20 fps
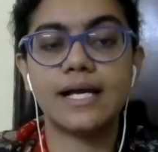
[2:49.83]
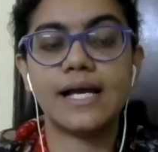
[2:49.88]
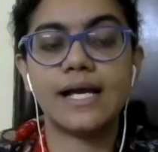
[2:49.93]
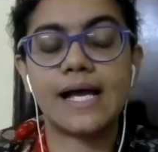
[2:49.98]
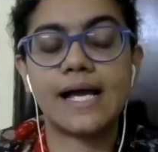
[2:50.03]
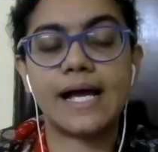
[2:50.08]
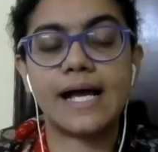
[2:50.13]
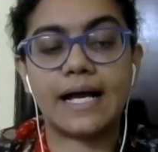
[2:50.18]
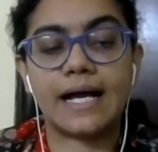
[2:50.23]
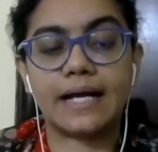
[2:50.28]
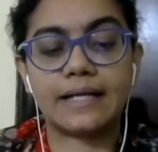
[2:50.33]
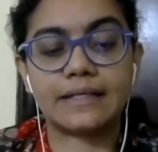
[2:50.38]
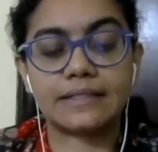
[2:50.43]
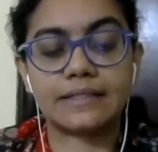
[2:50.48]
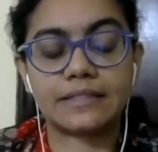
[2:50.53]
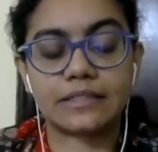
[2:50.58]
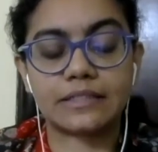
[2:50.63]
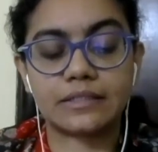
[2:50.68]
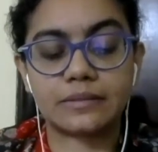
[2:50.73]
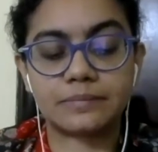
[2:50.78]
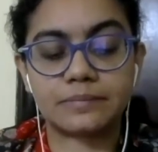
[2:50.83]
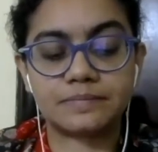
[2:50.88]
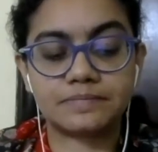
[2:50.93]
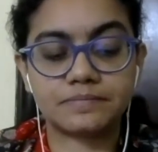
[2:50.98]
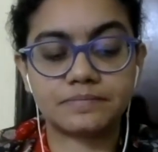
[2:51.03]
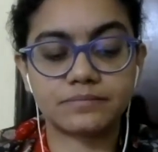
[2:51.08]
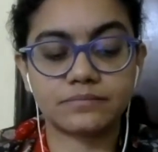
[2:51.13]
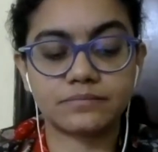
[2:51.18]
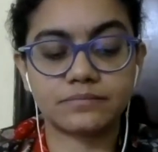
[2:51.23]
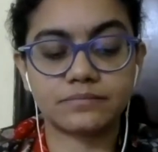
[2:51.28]
And,
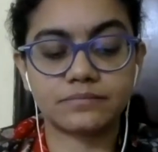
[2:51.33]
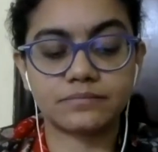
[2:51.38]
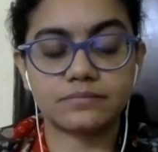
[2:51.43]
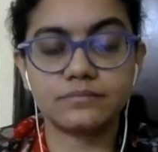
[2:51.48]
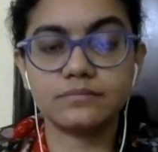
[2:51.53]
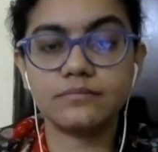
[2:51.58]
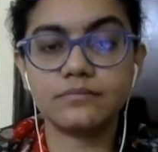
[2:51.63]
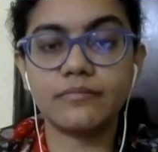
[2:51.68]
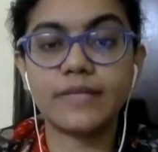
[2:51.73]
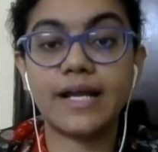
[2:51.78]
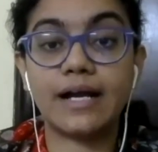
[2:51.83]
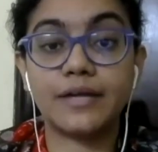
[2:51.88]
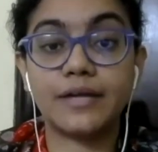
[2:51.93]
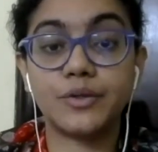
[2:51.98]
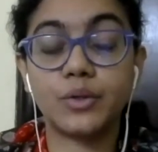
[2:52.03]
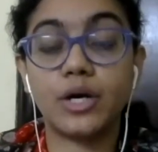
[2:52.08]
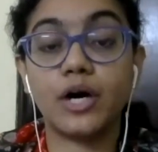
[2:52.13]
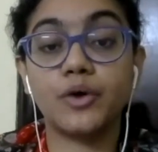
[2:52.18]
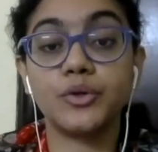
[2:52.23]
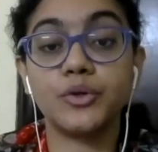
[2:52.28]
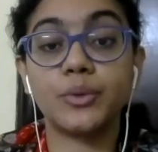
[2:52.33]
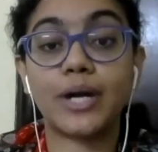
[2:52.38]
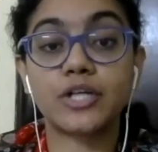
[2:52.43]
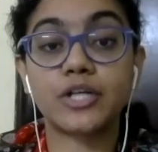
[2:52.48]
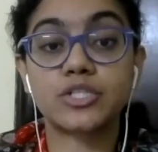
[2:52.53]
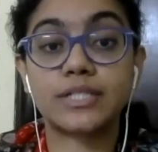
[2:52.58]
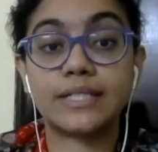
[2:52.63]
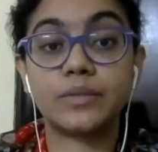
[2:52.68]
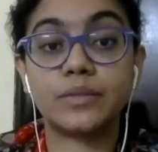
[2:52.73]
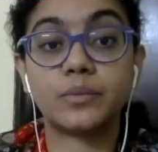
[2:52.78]
how do you actually
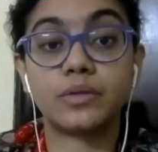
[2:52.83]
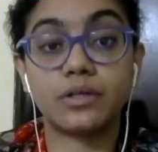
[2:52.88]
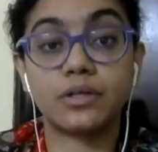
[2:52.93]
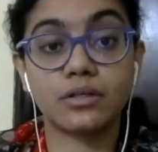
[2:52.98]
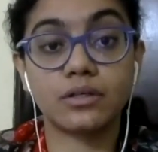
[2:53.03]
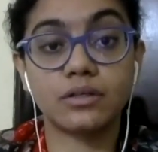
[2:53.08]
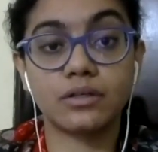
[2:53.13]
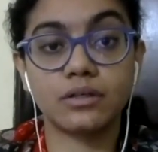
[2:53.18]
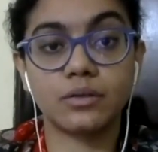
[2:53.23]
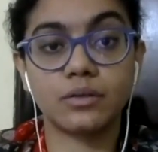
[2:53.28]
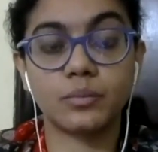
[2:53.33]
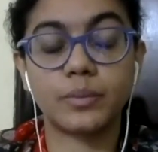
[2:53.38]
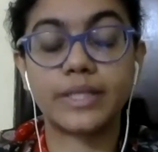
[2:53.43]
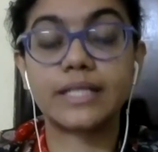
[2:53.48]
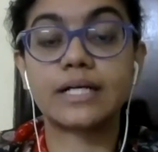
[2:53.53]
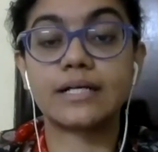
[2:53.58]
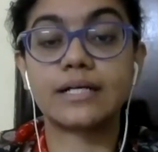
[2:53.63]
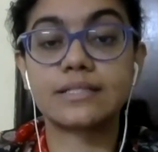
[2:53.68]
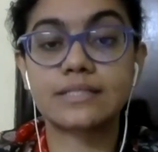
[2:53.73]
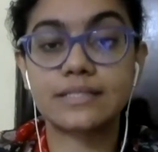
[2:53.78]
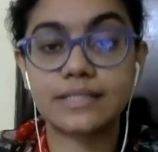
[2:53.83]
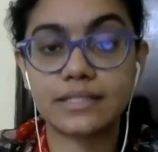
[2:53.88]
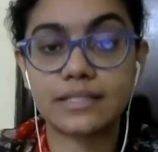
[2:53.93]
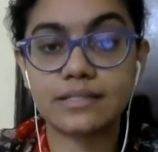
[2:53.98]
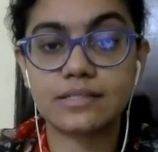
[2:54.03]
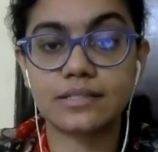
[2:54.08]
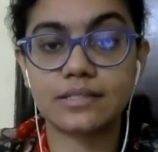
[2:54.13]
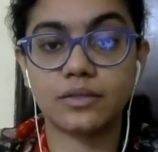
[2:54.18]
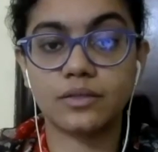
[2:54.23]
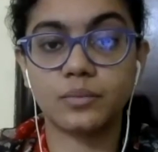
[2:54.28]
work in consultancy
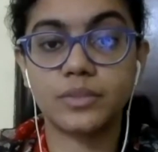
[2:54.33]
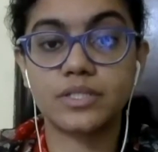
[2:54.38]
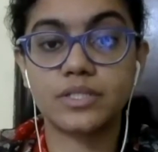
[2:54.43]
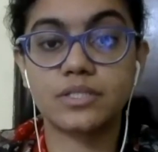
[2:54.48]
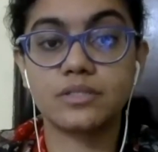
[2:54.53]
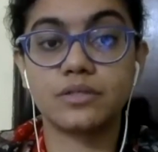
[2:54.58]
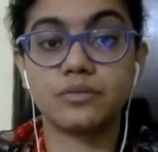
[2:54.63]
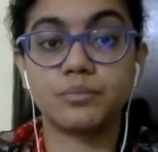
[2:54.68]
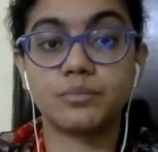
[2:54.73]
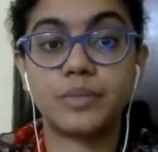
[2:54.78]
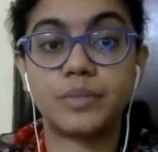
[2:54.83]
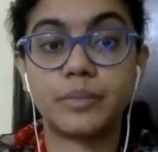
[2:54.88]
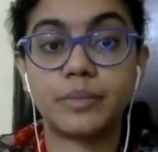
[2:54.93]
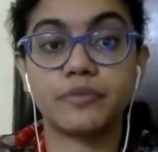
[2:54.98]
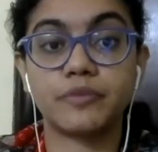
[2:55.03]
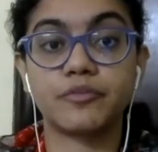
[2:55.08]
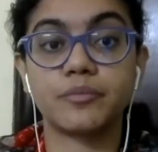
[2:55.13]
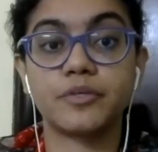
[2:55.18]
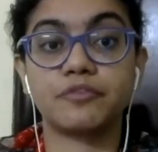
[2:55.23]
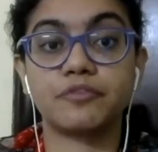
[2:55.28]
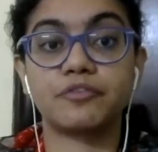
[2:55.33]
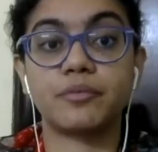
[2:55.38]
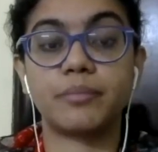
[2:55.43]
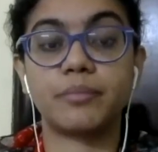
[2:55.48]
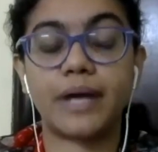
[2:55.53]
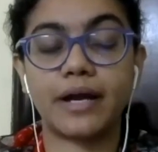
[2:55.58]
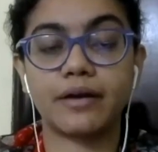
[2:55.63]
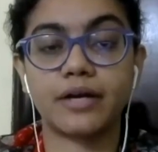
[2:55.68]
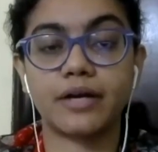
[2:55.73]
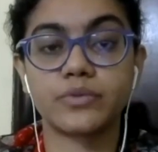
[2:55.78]
with people from different
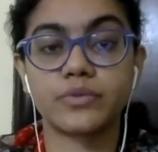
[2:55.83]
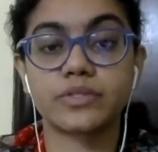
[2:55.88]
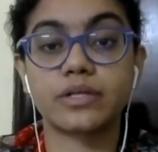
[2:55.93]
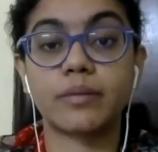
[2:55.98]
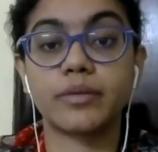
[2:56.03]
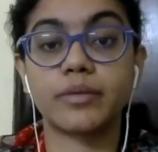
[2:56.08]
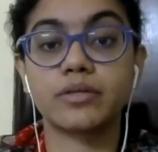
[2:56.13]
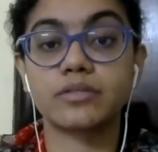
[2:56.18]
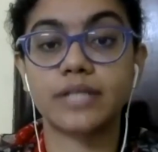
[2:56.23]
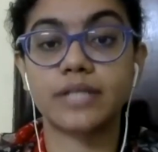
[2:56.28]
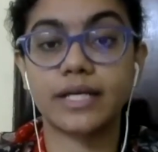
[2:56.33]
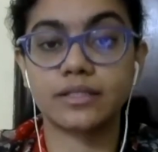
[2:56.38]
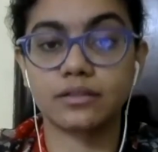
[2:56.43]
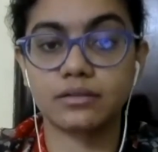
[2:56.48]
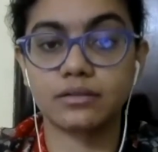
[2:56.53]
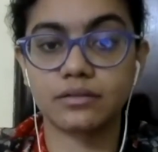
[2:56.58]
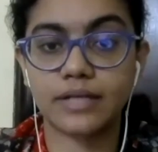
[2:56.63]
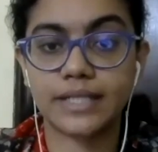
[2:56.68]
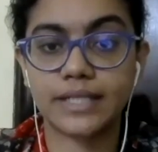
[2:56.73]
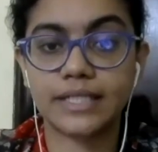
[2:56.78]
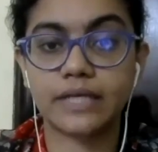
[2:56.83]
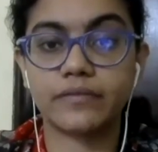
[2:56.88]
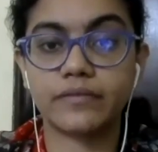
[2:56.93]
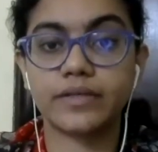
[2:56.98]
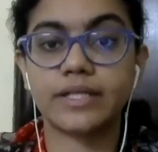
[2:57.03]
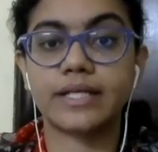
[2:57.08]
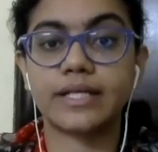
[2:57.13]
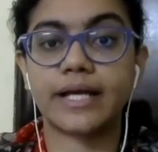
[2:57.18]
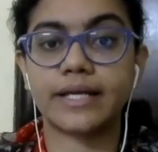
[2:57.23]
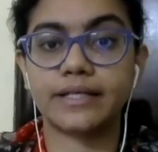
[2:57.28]
backgrounds coming together and giving in
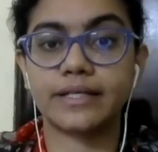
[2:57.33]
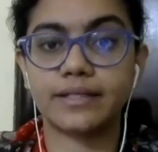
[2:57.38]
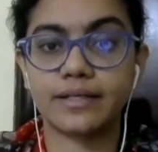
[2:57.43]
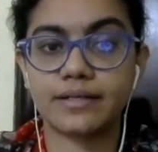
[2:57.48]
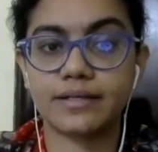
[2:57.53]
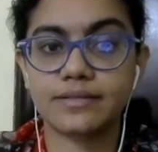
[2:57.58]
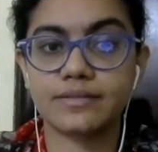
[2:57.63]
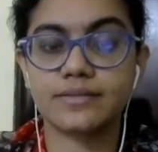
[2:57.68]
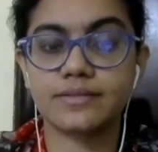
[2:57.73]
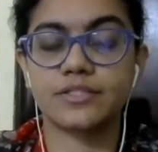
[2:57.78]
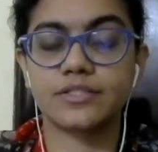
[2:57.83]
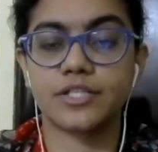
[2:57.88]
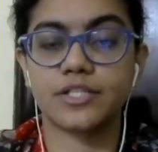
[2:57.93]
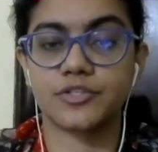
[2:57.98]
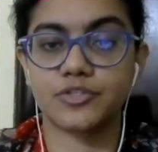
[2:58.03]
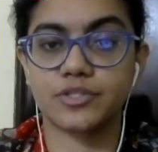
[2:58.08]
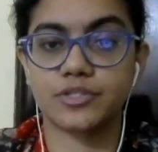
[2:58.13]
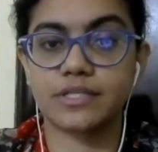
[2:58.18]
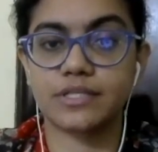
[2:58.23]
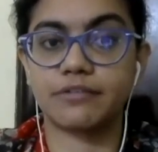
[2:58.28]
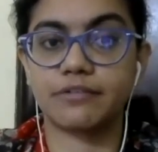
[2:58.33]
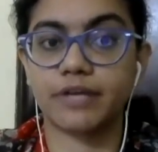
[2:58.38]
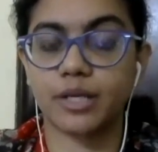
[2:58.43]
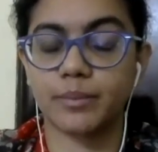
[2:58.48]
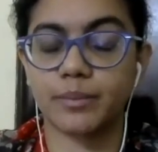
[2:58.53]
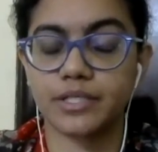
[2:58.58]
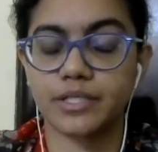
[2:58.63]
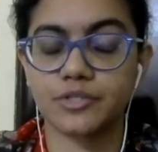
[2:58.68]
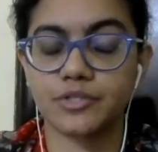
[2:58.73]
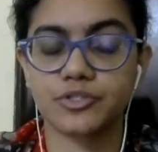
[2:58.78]
ideas and suggestions and
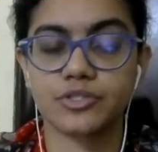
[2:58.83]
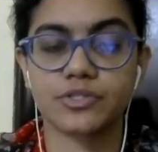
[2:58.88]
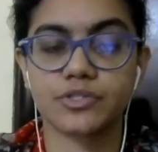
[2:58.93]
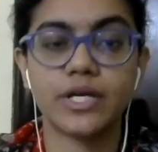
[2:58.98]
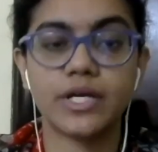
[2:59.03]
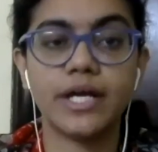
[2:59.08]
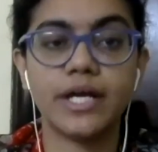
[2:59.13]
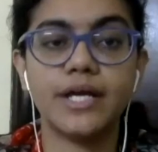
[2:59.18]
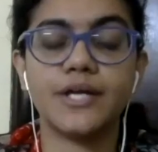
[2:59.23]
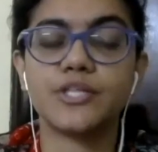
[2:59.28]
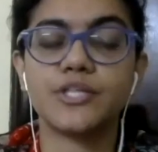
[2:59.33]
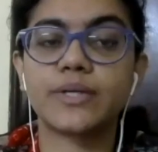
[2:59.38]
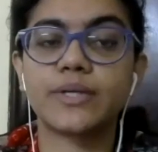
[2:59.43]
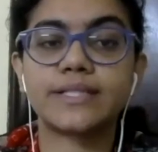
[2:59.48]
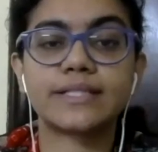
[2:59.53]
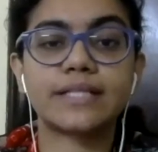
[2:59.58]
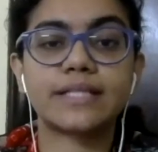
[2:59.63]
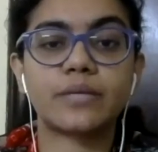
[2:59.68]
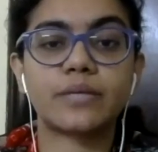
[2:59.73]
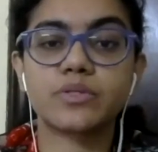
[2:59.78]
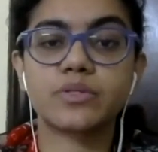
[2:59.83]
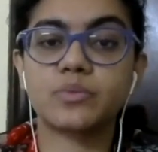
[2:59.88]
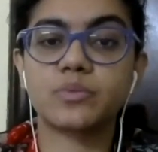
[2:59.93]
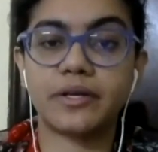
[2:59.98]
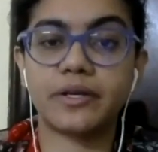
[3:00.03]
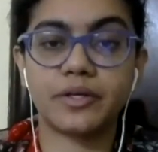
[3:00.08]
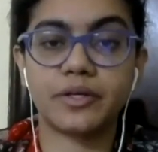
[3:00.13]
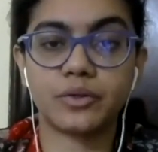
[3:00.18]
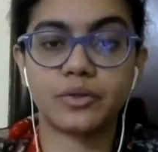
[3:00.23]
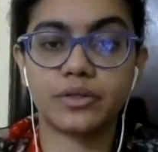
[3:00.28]
recommendations. So I think that was very
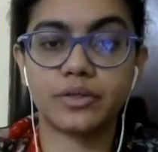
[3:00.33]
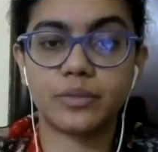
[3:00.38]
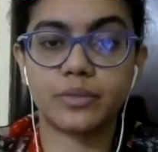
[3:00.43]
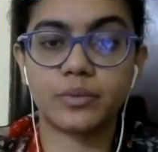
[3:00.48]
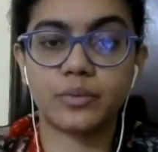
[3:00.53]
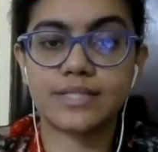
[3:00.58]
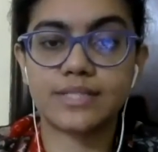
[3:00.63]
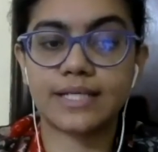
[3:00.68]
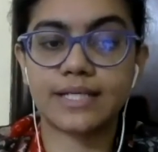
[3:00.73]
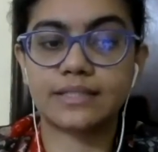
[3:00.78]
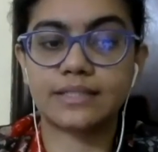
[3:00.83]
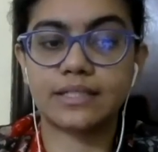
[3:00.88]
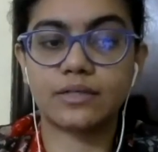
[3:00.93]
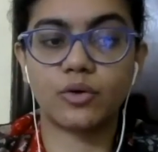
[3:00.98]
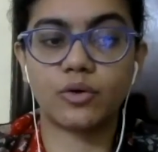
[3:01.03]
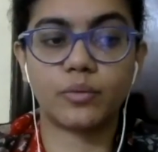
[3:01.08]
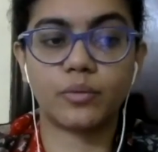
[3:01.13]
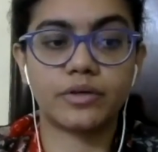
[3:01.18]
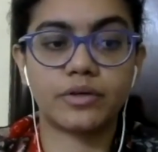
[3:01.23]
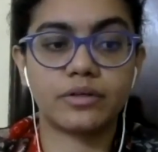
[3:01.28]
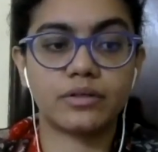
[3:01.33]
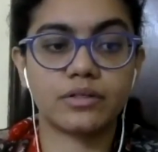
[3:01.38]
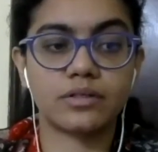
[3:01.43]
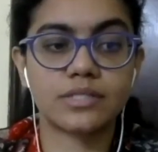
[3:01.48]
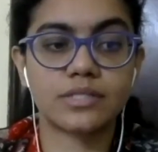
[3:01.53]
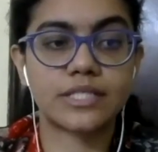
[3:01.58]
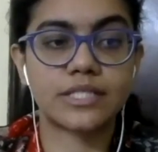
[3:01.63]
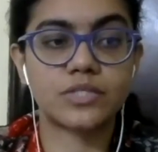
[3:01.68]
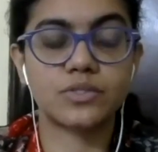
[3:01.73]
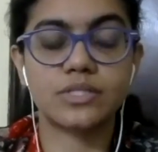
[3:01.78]
good. It was, I think, over
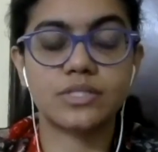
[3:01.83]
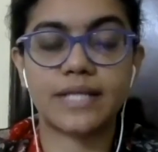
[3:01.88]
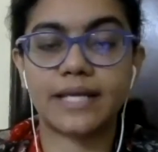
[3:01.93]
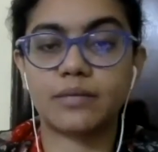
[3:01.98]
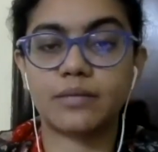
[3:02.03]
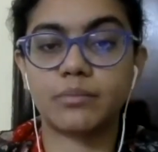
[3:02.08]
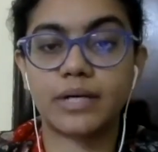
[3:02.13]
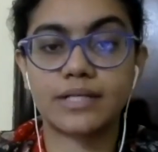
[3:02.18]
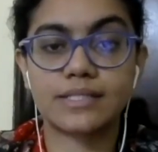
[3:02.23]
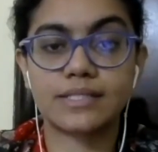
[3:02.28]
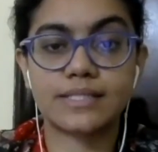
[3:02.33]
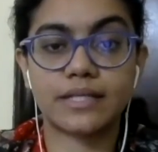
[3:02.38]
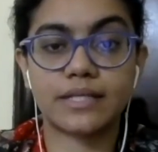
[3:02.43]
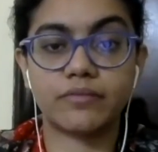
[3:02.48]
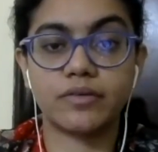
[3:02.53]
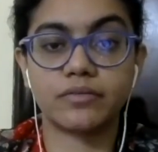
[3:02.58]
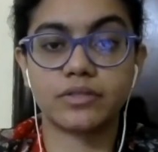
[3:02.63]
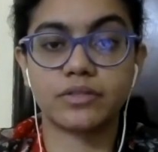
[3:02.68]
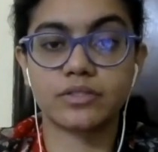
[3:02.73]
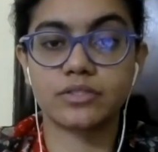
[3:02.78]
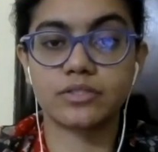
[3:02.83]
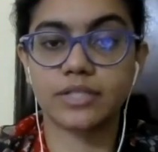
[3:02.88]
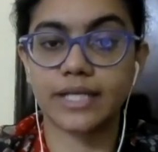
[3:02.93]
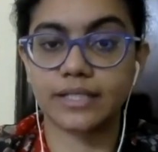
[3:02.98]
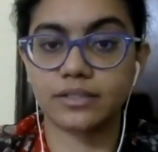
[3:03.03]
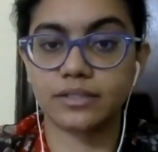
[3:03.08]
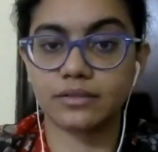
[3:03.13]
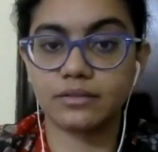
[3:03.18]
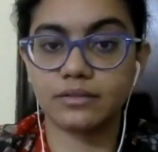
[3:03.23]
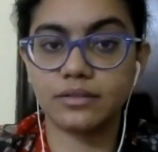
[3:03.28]
6 to 8 months that we work
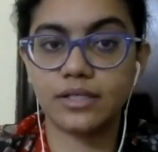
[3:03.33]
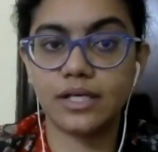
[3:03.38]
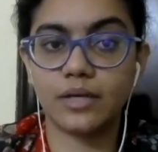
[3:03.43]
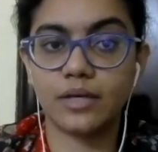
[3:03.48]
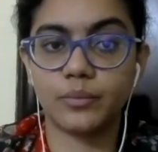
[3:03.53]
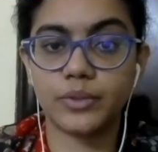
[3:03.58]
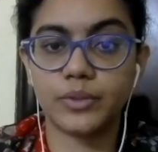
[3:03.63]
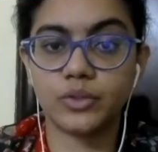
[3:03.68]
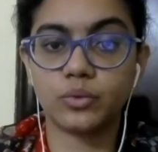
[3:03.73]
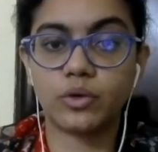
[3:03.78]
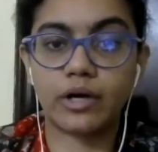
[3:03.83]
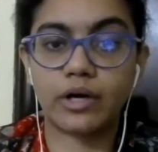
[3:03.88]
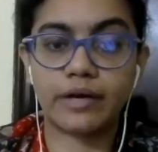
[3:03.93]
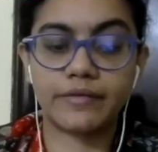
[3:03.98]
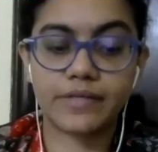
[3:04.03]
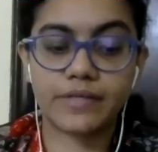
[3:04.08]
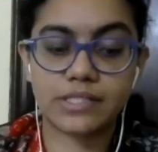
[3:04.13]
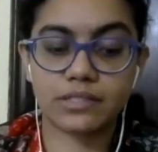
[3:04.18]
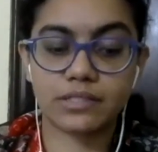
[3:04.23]
together. We do our research